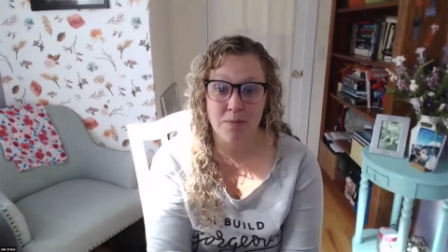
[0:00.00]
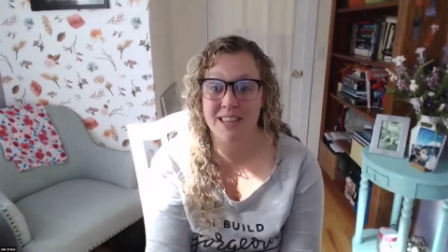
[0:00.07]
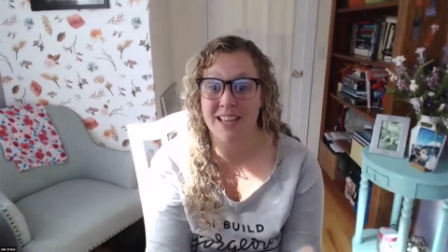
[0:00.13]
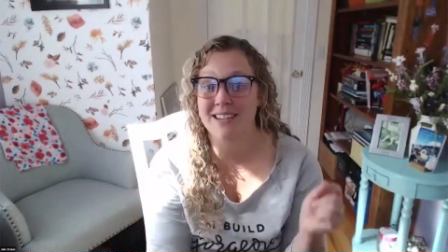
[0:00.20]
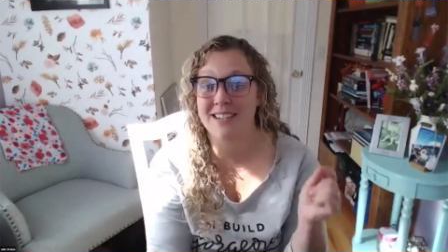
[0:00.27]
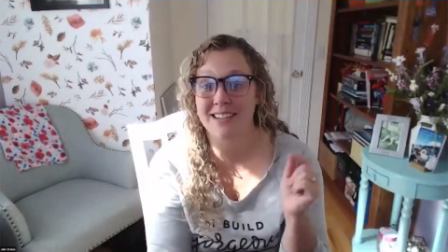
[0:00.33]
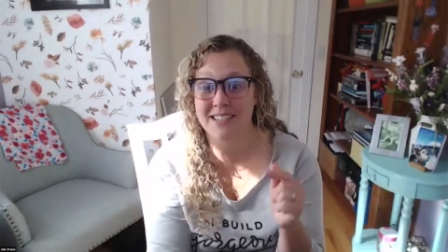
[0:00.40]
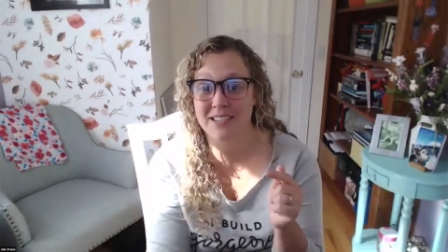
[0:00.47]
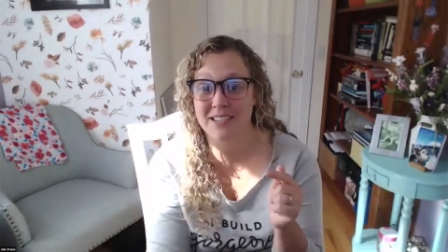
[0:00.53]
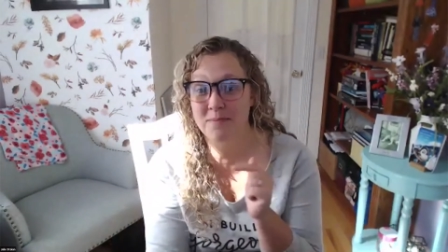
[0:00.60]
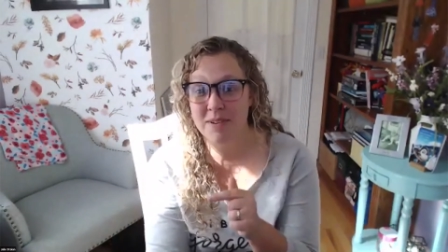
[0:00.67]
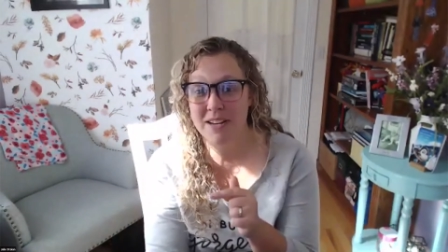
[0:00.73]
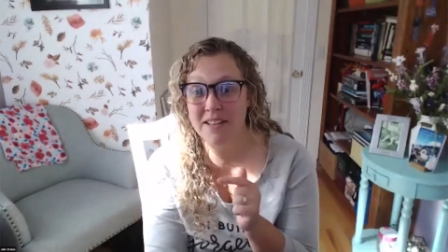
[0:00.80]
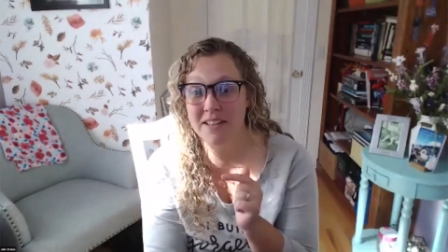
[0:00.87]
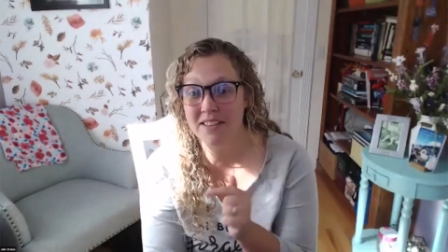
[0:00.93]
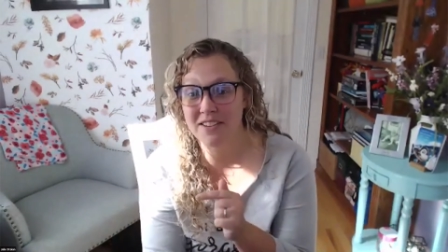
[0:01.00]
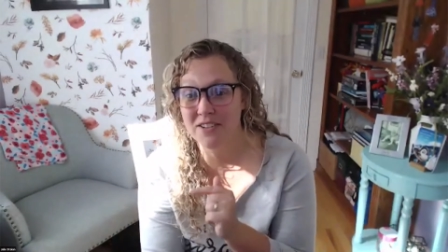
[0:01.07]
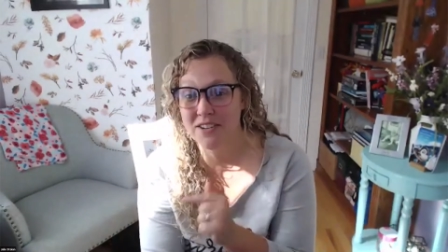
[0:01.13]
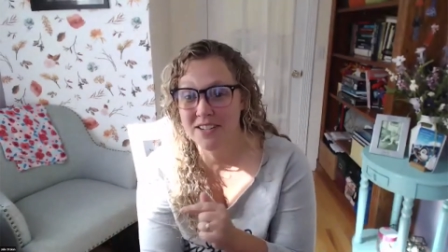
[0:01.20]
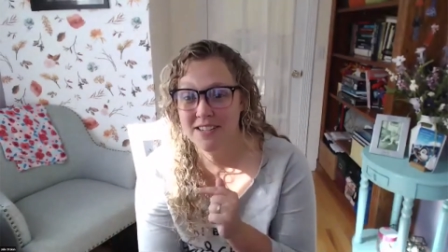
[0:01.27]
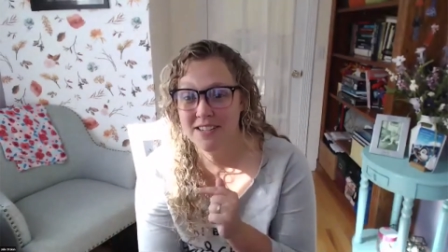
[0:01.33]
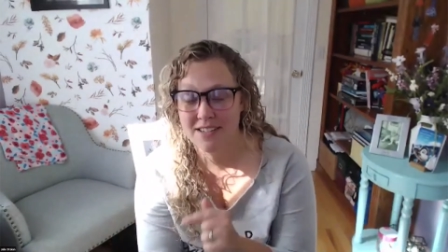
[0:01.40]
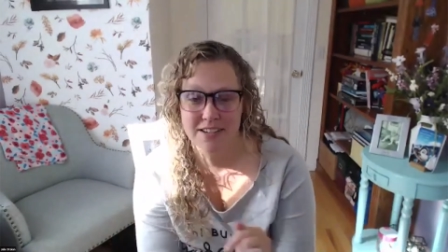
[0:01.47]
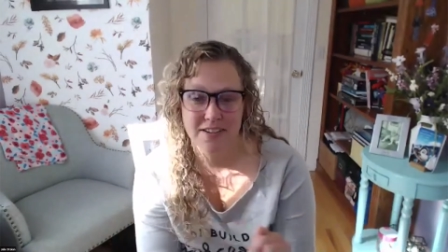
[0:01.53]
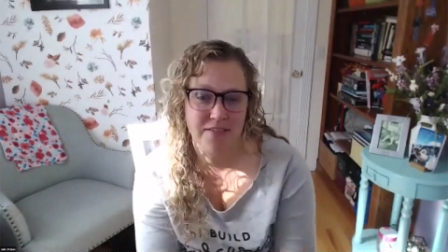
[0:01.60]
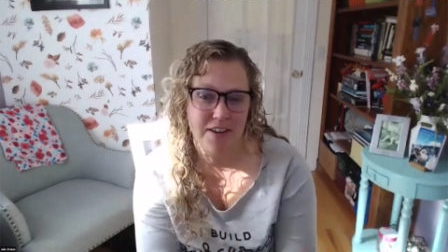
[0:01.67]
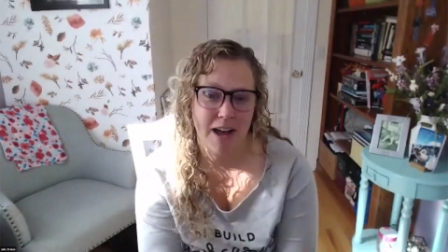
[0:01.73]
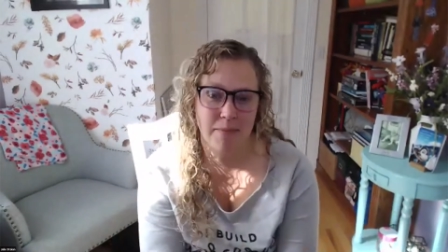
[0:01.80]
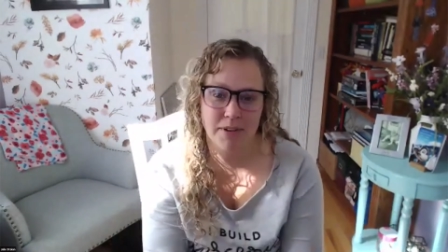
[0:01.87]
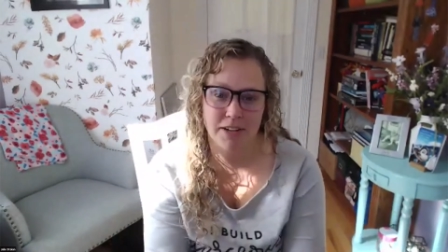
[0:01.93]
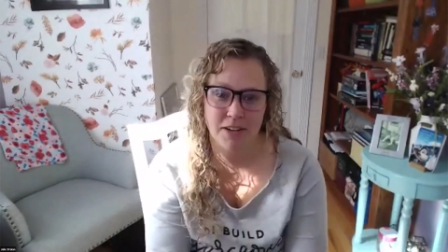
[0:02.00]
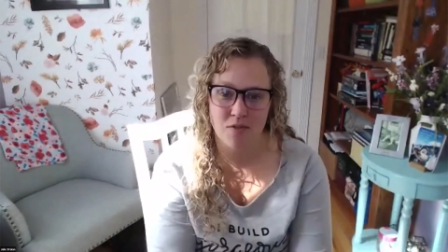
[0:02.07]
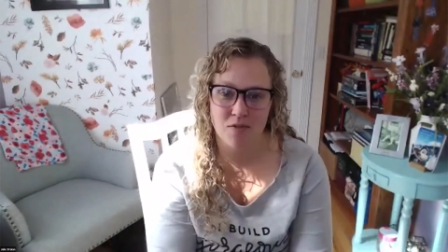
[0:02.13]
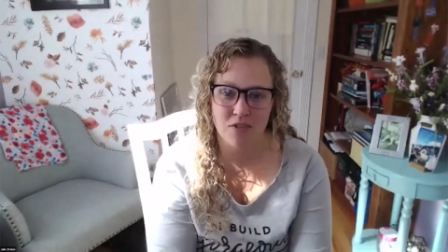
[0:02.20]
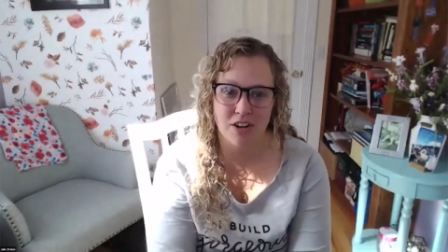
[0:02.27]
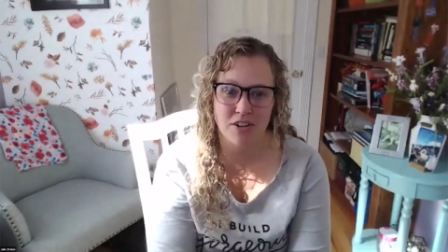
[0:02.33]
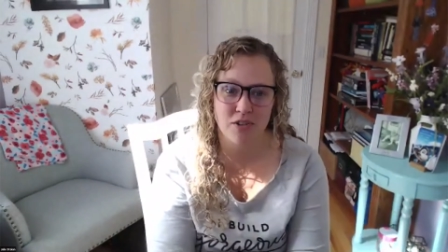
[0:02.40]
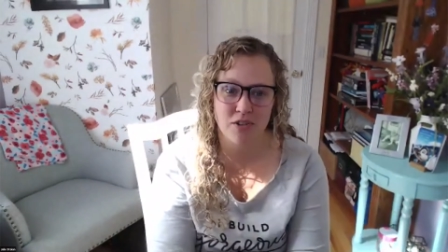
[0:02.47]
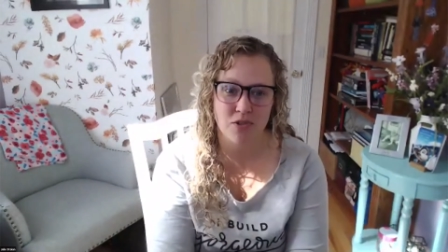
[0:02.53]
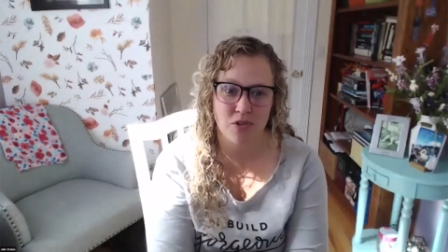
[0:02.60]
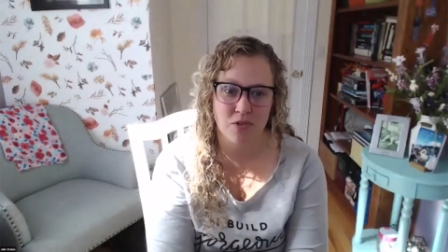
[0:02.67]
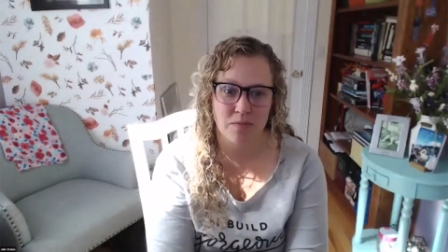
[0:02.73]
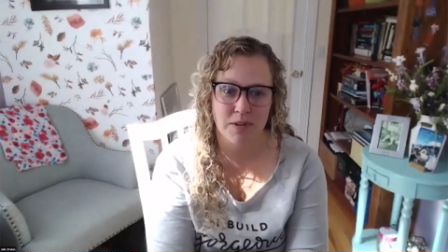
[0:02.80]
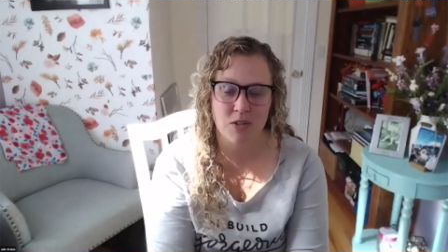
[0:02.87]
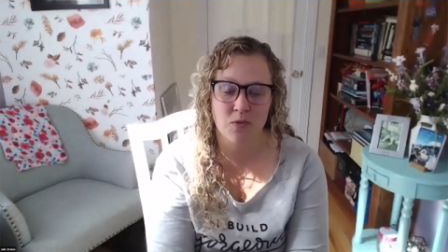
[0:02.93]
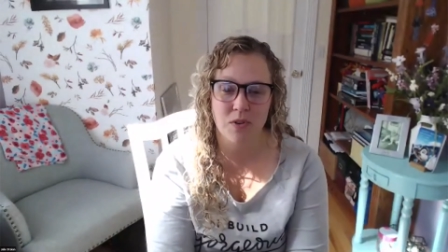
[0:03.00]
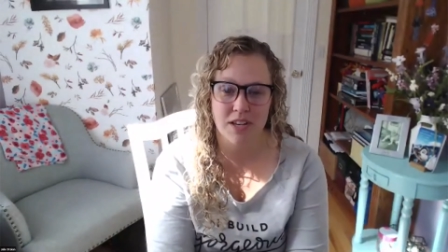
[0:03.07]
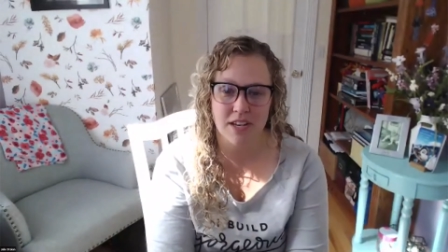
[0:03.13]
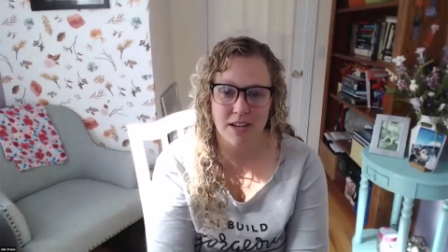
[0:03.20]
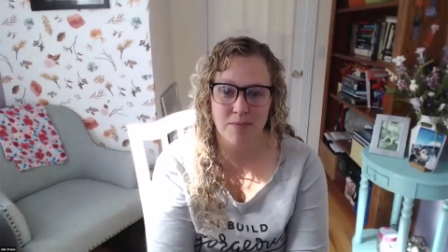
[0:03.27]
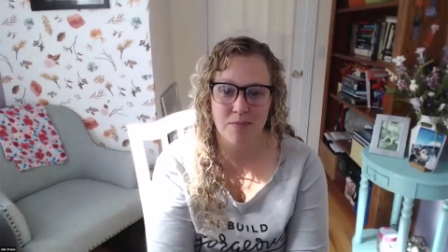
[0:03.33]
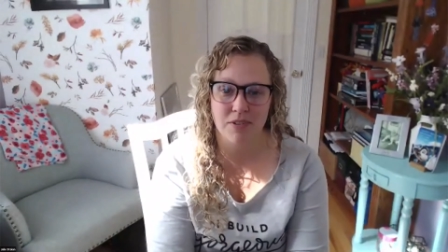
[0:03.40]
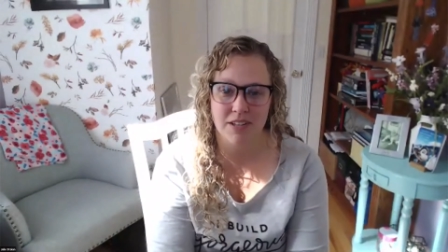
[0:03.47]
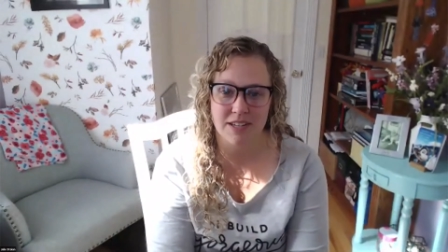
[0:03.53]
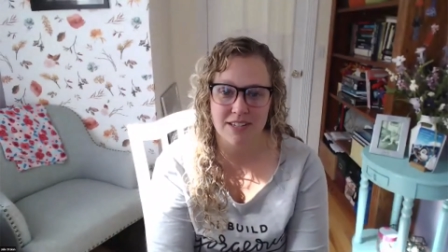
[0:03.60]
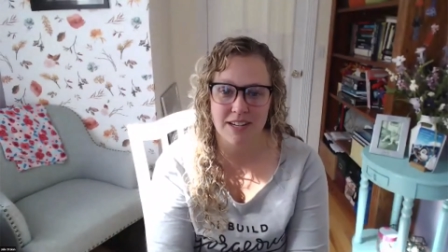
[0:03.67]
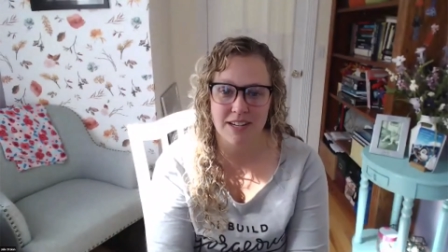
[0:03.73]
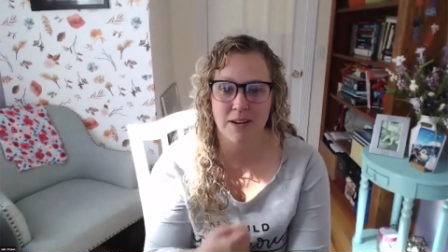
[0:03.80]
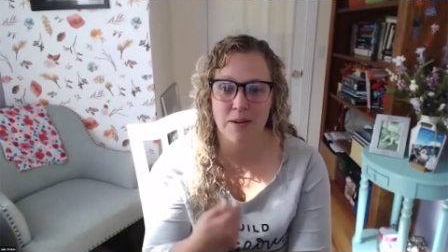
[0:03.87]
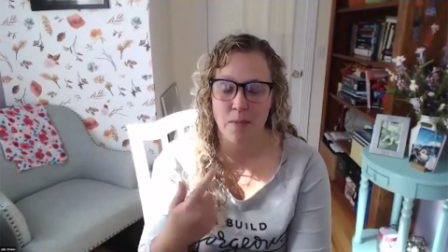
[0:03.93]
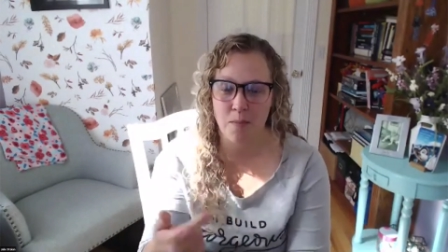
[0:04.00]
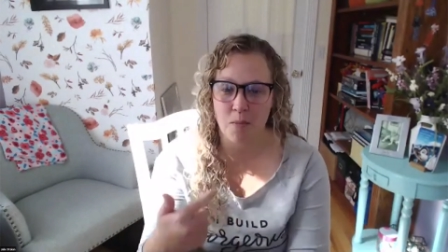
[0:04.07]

but that doesn't mean that there isn't stuff happening over on YouTube because we keep releasing